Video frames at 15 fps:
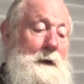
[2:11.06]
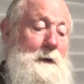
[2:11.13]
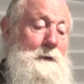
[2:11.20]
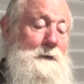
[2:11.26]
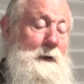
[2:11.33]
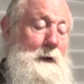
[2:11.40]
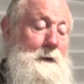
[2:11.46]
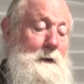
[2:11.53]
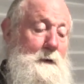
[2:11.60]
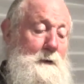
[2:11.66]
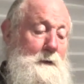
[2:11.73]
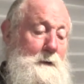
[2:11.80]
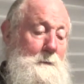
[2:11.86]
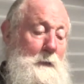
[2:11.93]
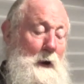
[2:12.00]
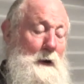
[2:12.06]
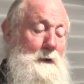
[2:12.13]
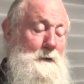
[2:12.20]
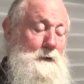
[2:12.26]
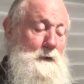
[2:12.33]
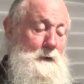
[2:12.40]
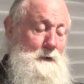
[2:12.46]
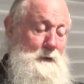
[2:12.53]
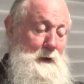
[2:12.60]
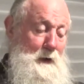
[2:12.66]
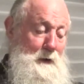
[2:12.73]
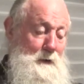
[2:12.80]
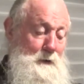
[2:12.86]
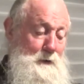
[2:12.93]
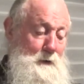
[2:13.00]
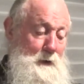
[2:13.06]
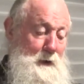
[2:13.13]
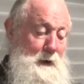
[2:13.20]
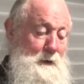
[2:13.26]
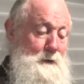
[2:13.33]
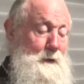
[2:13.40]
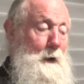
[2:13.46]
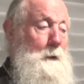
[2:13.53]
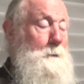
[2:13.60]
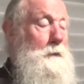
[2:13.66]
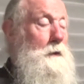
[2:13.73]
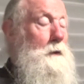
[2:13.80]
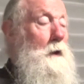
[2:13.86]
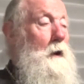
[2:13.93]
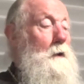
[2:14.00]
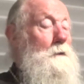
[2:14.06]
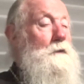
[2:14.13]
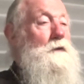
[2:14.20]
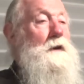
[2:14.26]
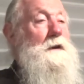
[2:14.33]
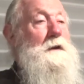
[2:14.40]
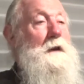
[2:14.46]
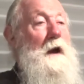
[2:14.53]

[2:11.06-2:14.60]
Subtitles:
St. Paisios is an example of St.